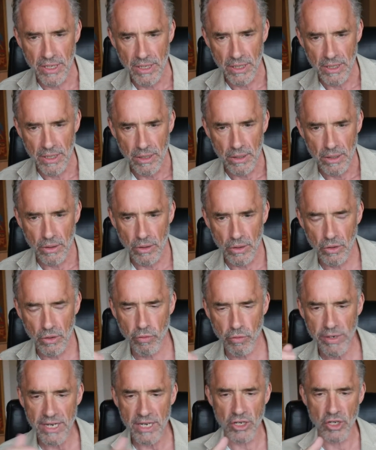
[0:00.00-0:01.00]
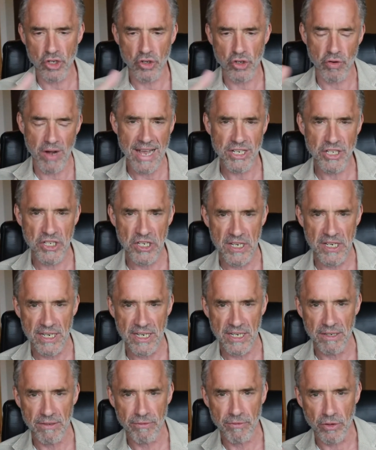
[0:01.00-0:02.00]
Yeah. Greek
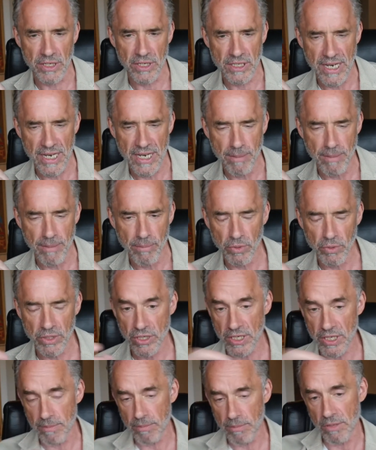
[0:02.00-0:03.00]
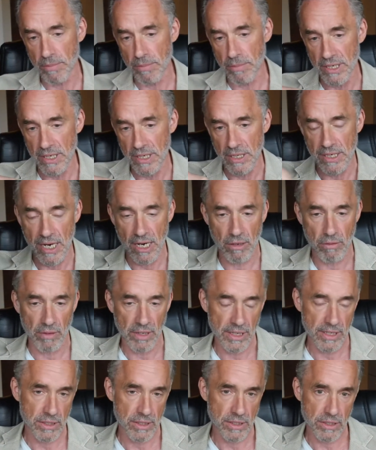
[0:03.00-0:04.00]
tragedy, for example, which seemed to be
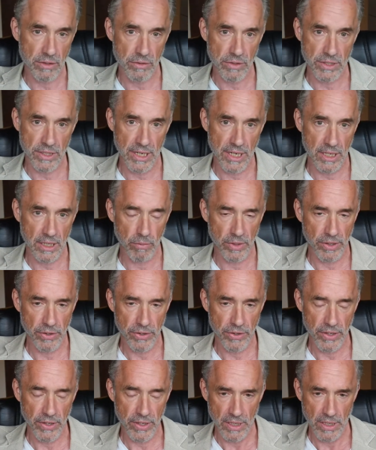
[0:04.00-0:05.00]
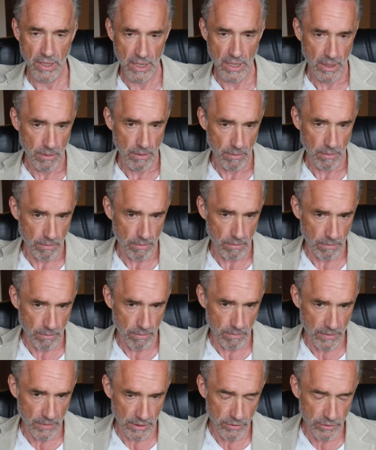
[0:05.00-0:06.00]
integrally associated with the
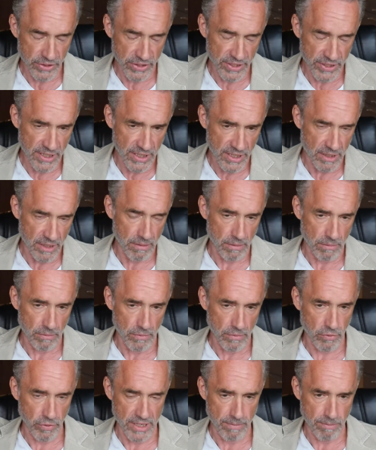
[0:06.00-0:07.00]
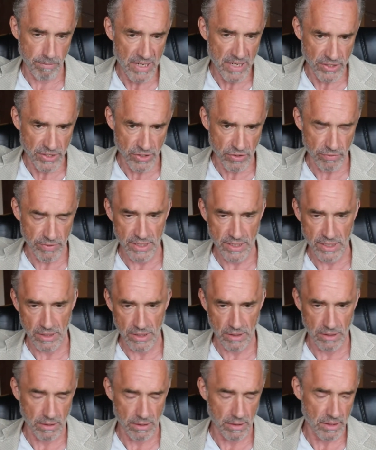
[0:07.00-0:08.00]
Eleusinian Greek
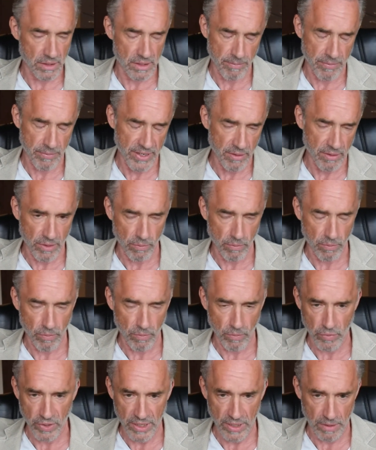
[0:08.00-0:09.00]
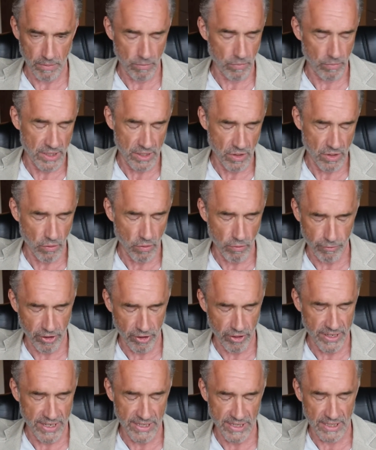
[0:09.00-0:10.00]
mysteries, yes. Something that we know
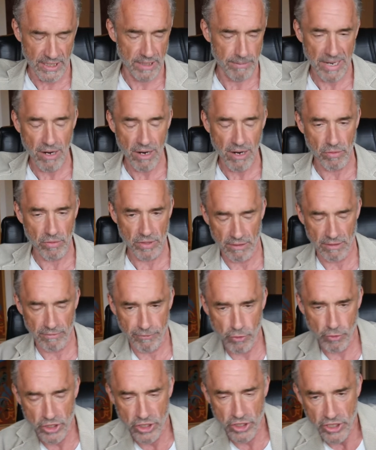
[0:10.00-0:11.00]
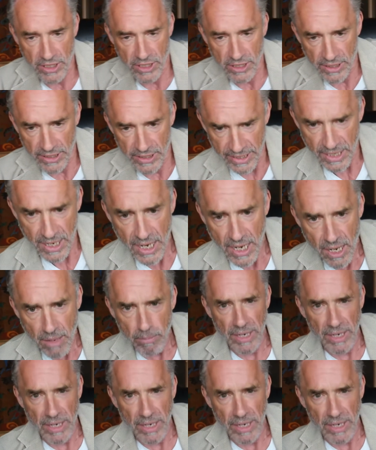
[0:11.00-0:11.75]
very little about, unfortunately.